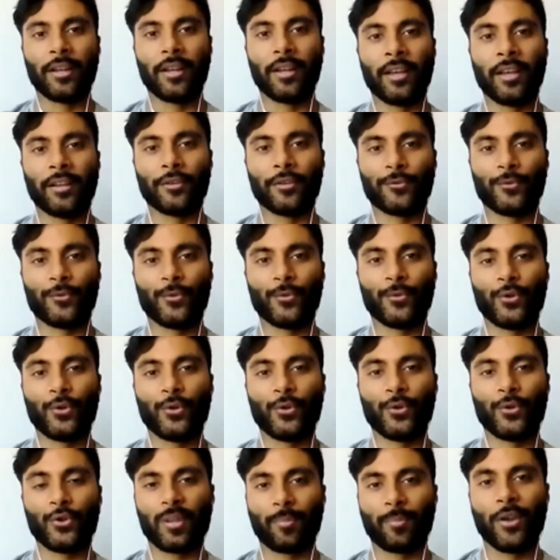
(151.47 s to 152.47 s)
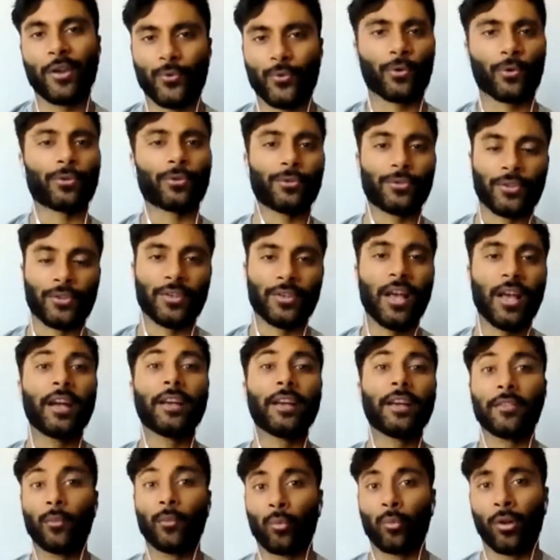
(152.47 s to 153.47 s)
and a traditionally patriarchal
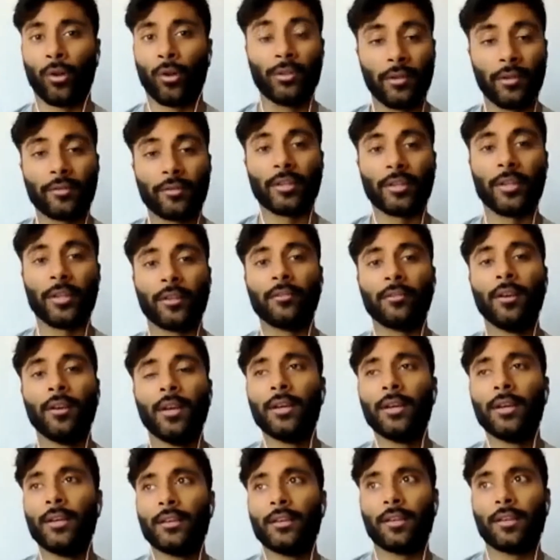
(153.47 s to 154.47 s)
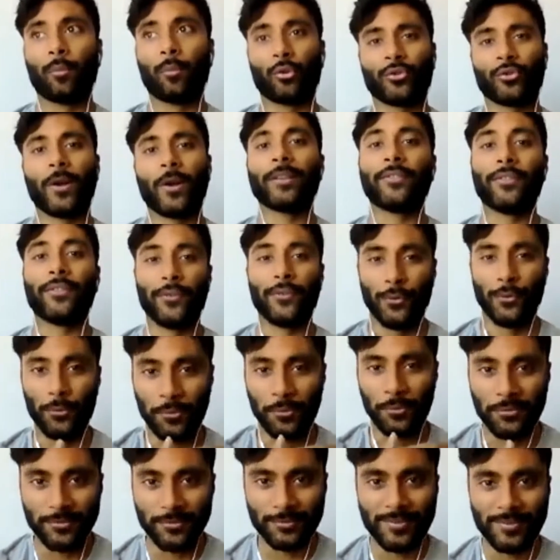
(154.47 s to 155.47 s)
society that we're all living in, that we're trying
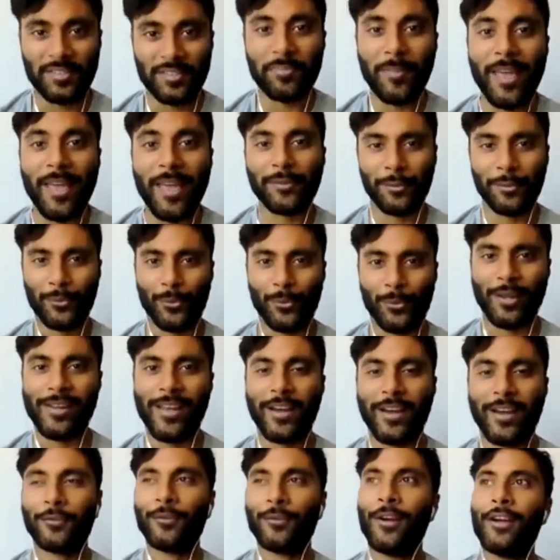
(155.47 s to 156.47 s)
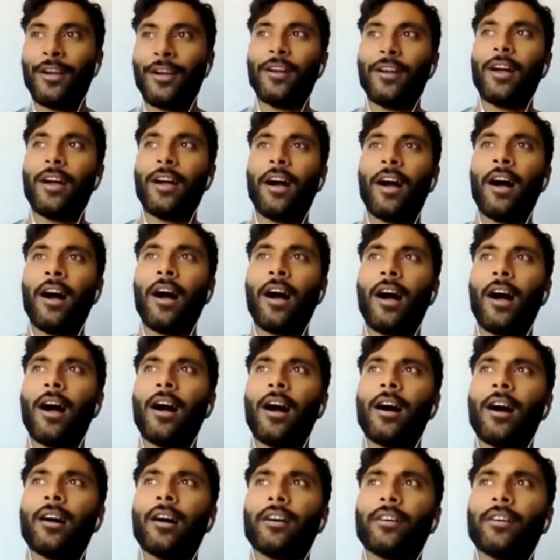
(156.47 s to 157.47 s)
to dismantle right now.
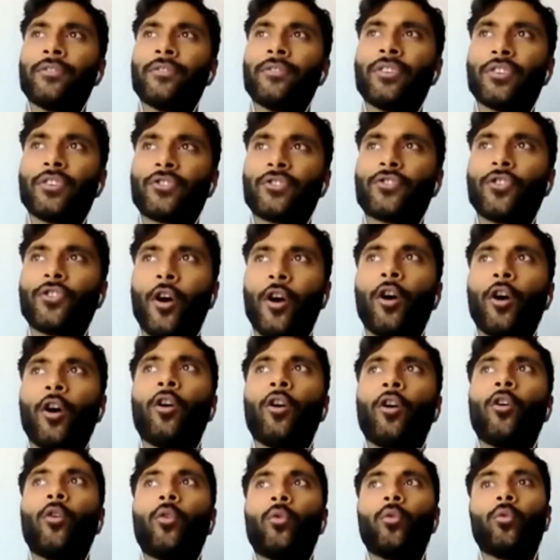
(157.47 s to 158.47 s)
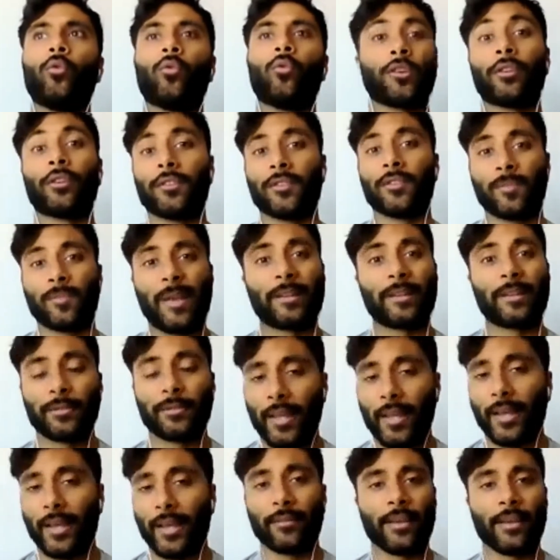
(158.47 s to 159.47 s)
This show has already dismantled
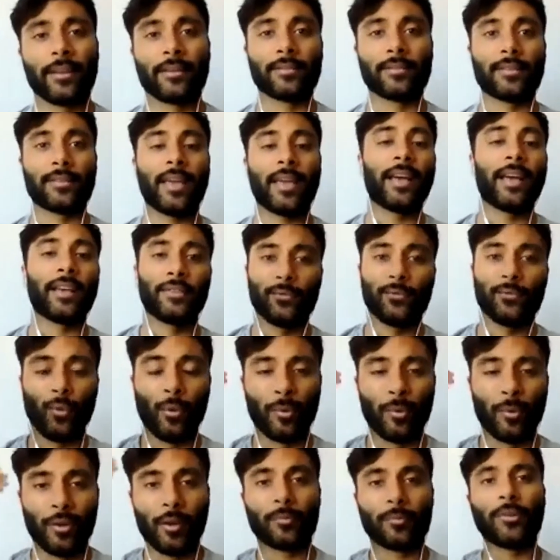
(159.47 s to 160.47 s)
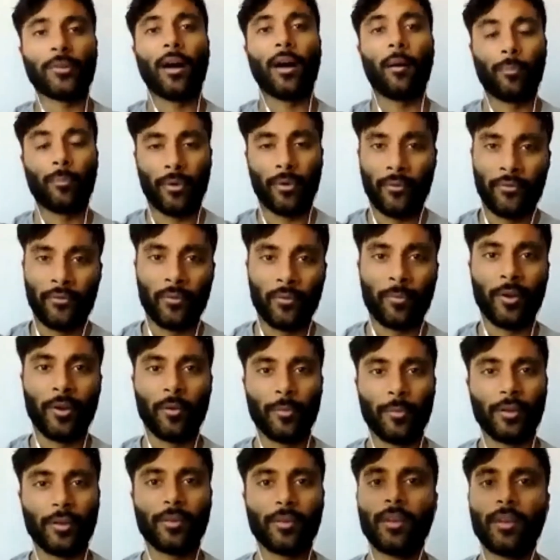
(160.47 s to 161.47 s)
that and has women up top of the
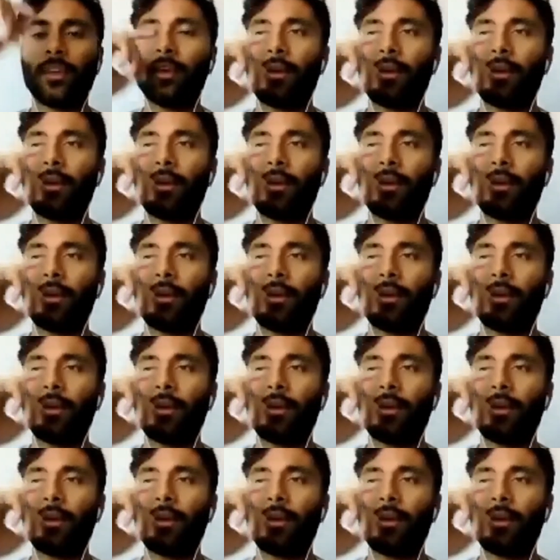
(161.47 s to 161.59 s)
pyramid.